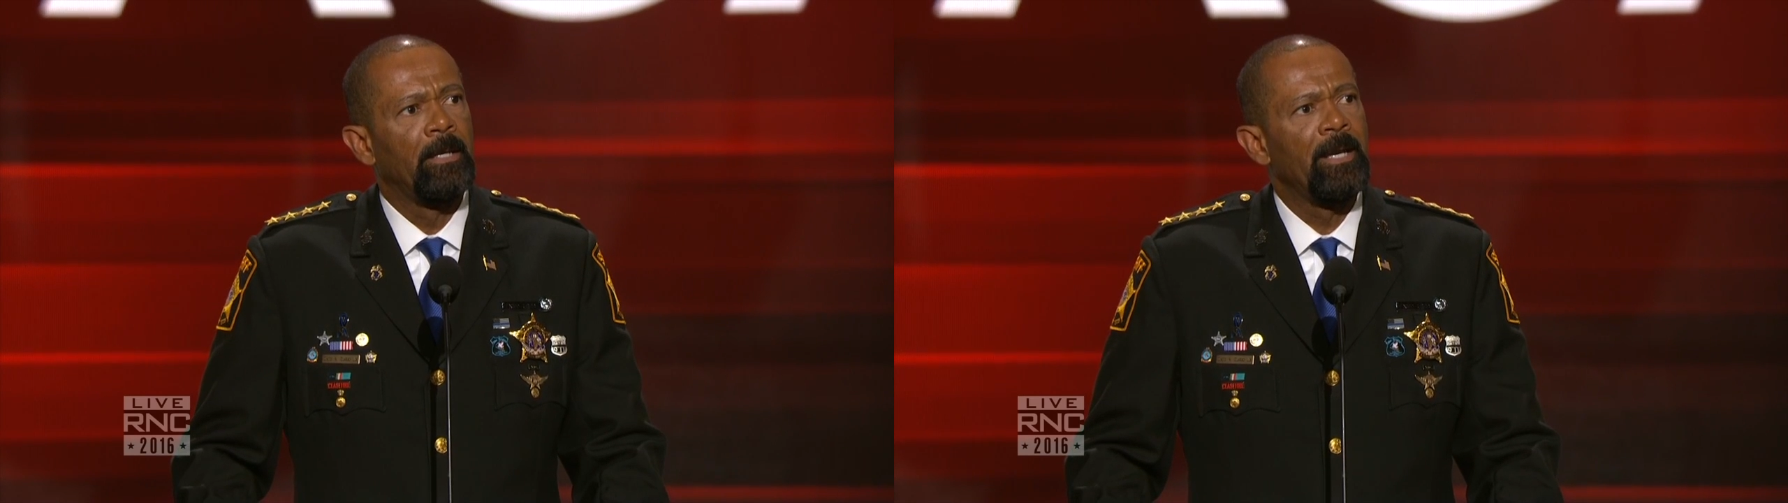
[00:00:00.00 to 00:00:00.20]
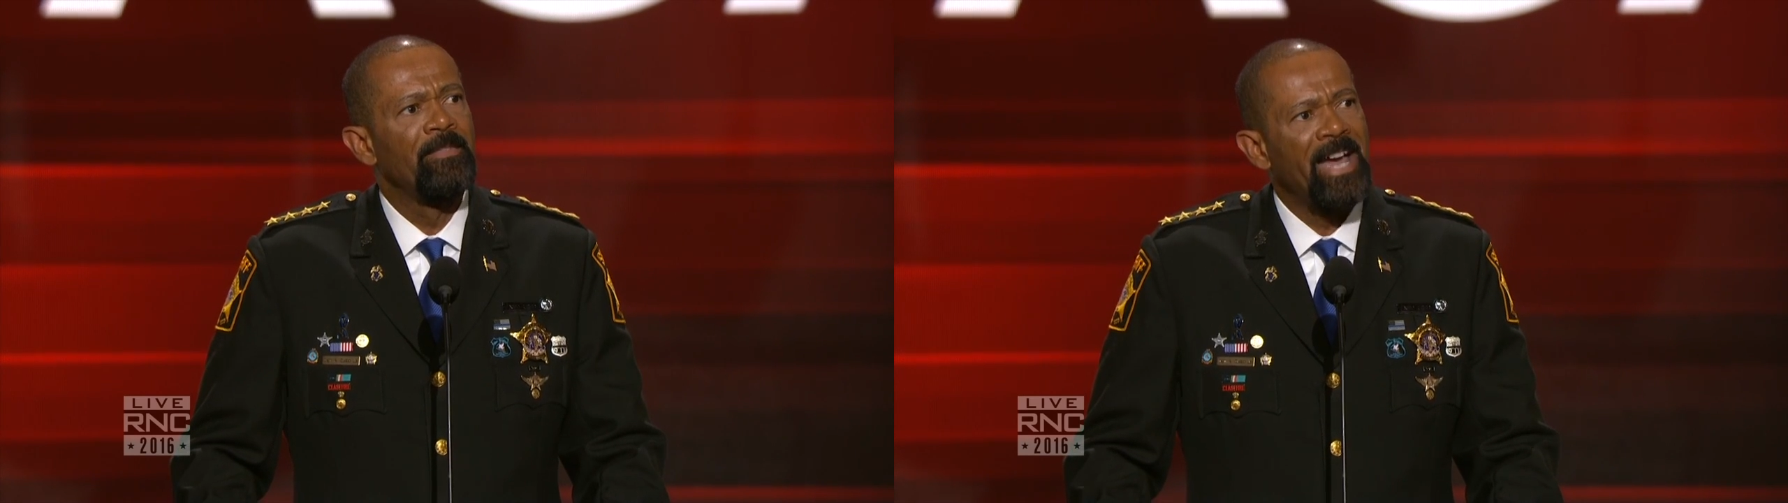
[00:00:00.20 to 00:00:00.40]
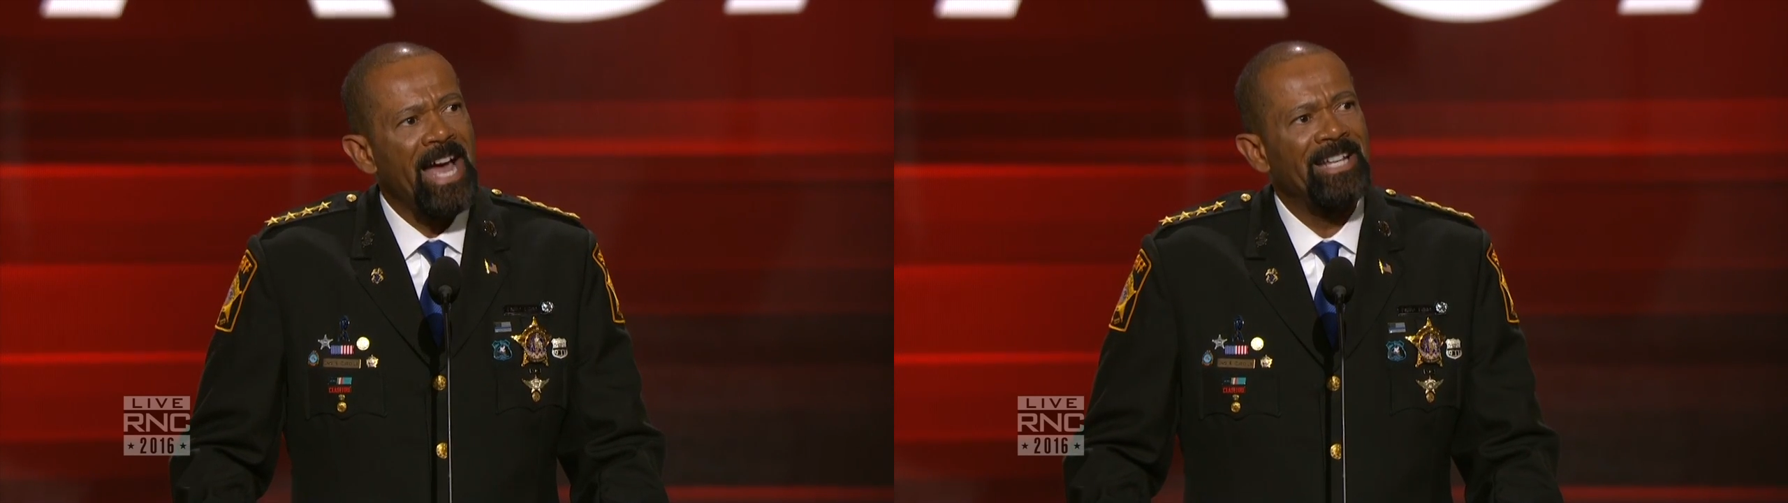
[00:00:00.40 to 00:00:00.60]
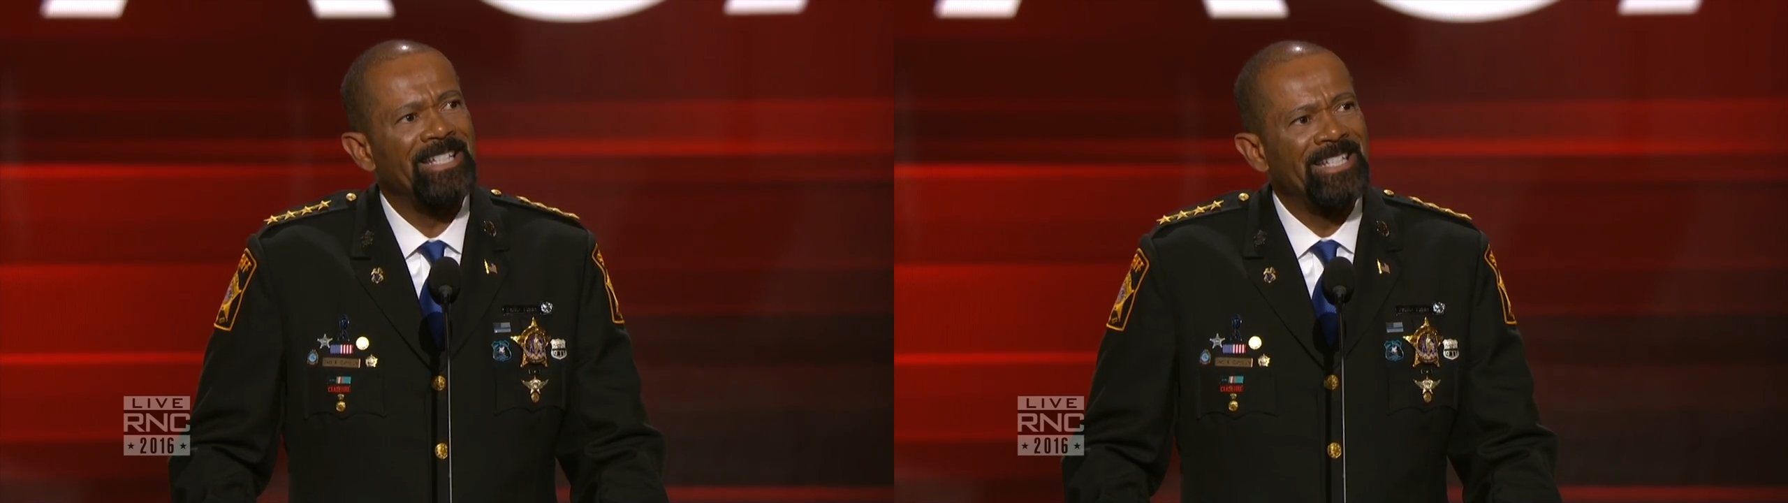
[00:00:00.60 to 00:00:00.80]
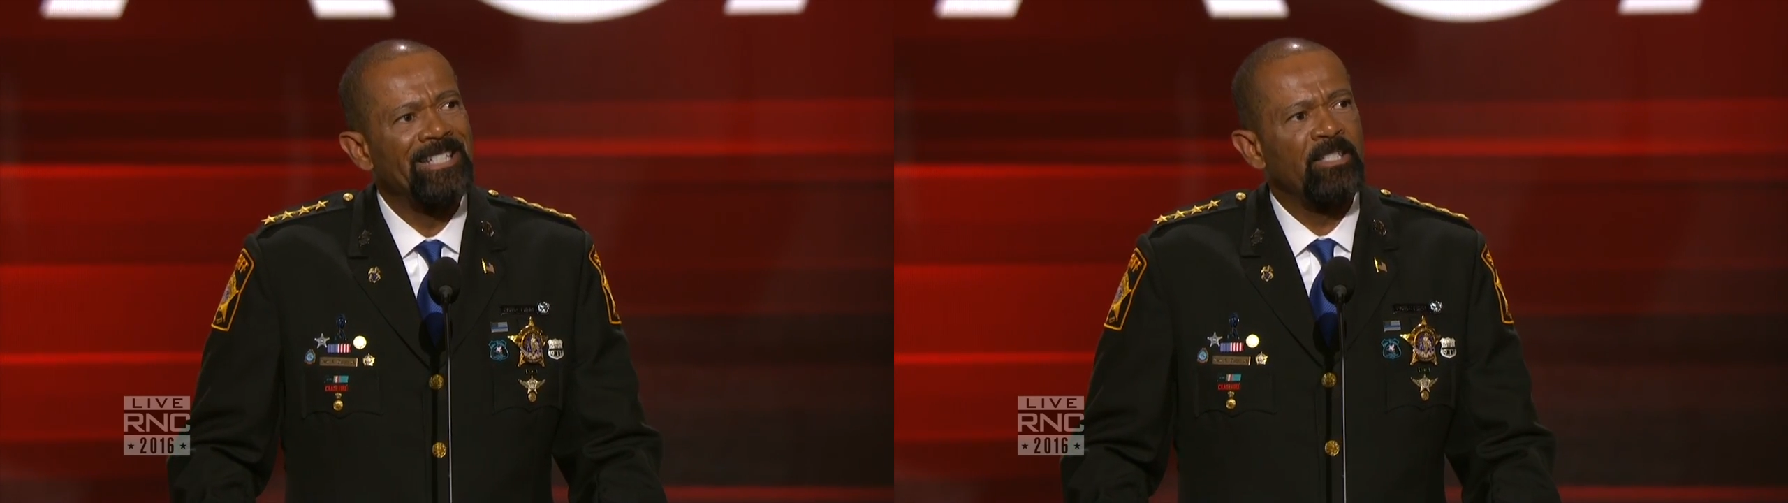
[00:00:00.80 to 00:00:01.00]
and that
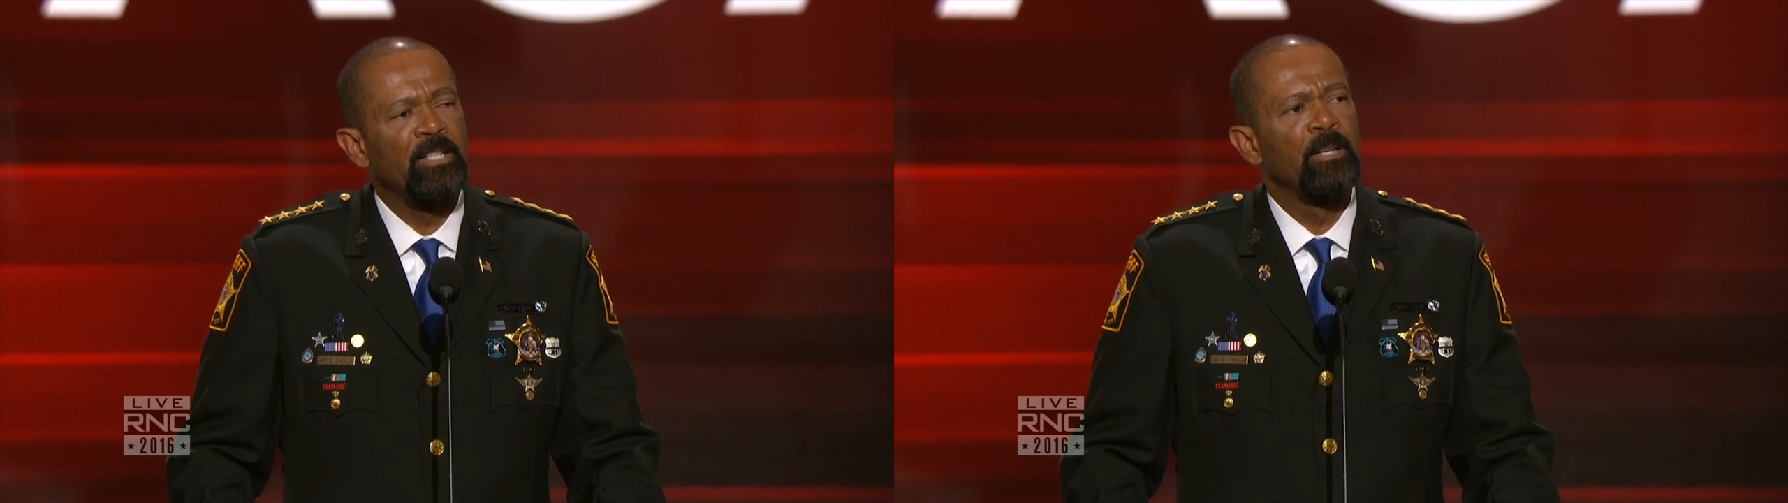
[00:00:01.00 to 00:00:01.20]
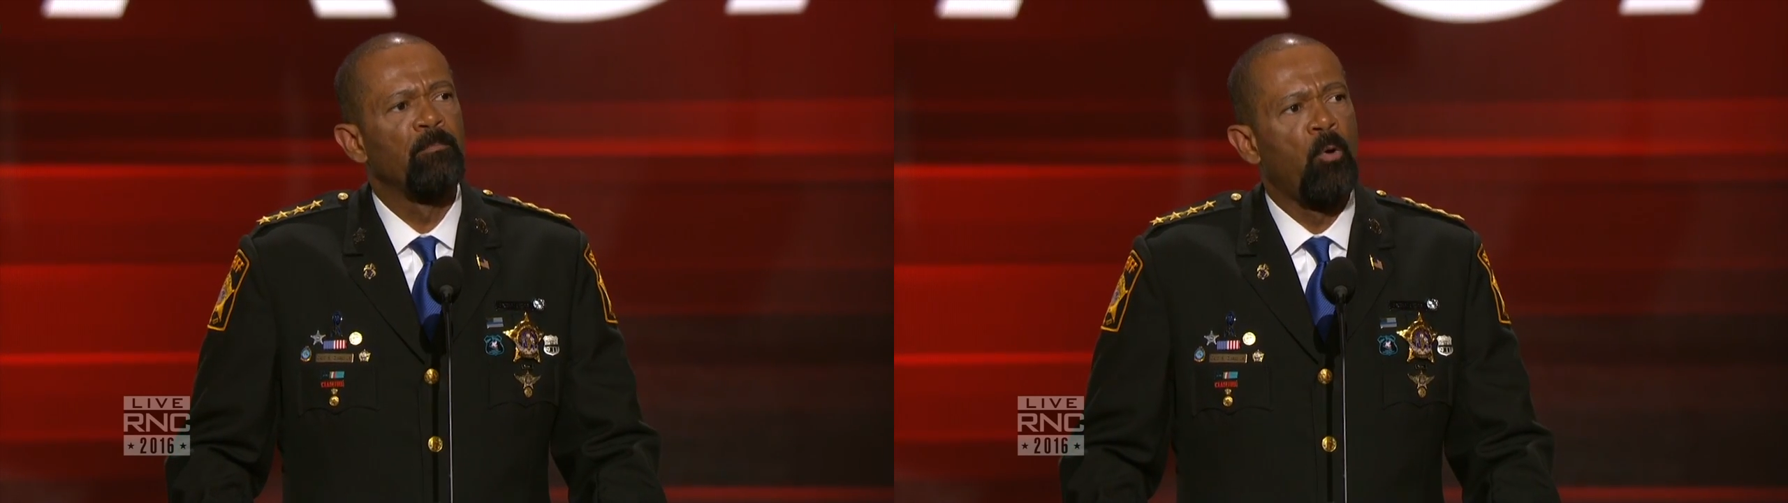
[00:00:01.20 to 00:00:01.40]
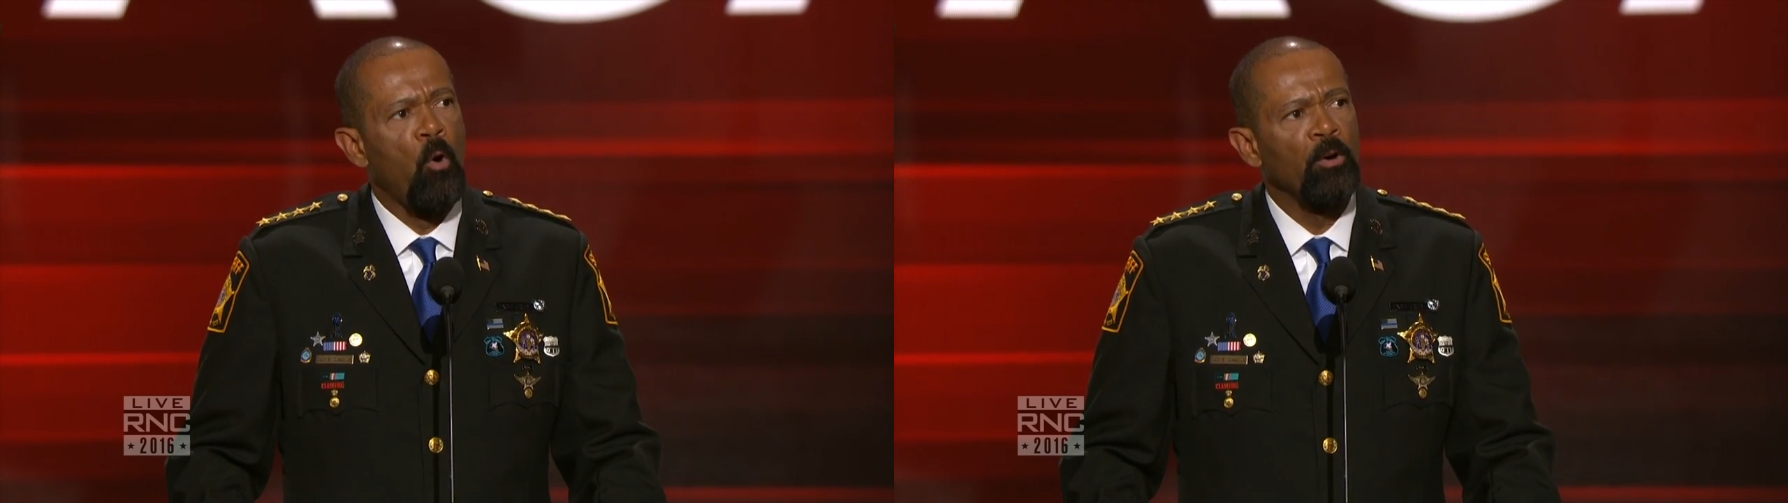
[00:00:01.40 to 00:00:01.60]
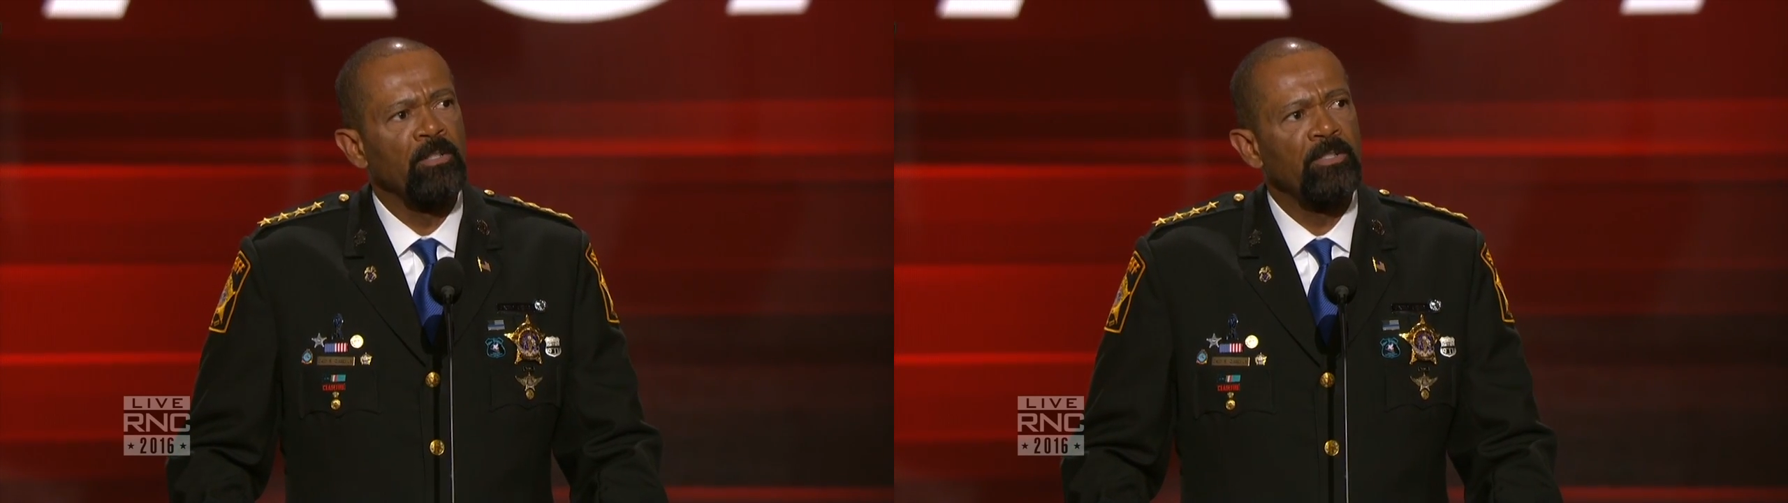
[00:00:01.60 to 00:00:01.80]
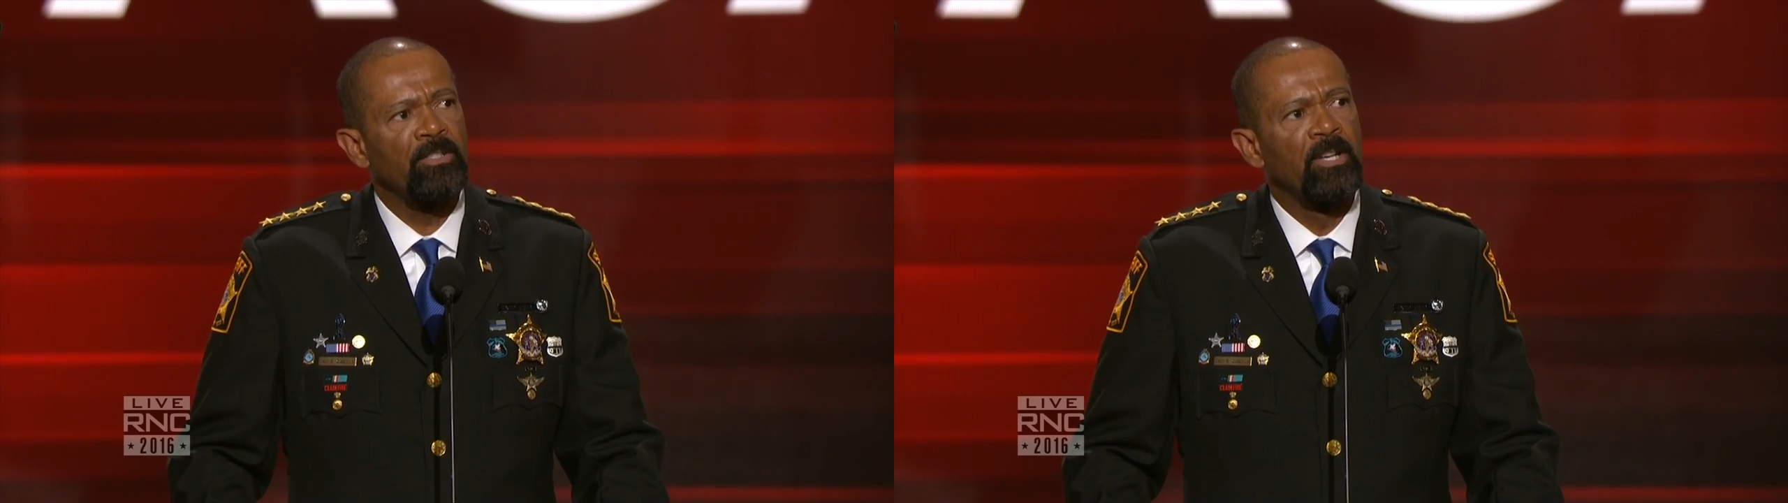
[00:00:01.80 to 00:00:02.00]
is the
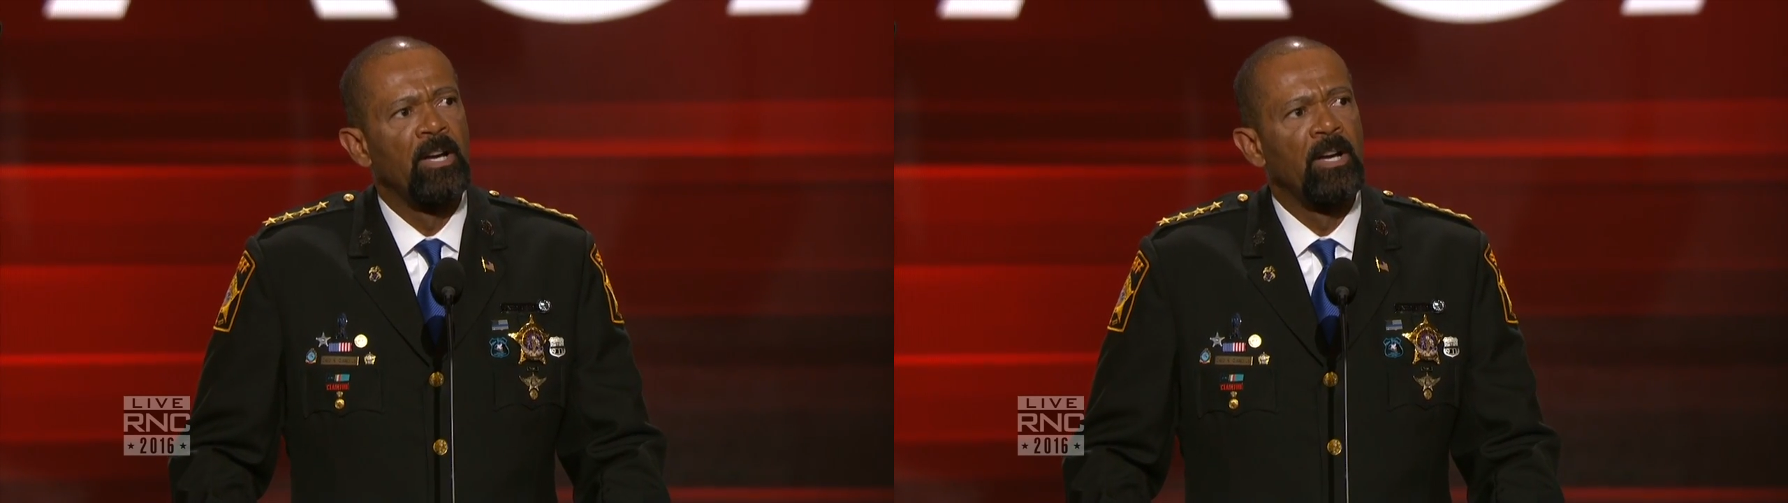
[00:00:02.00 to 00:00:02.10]
importance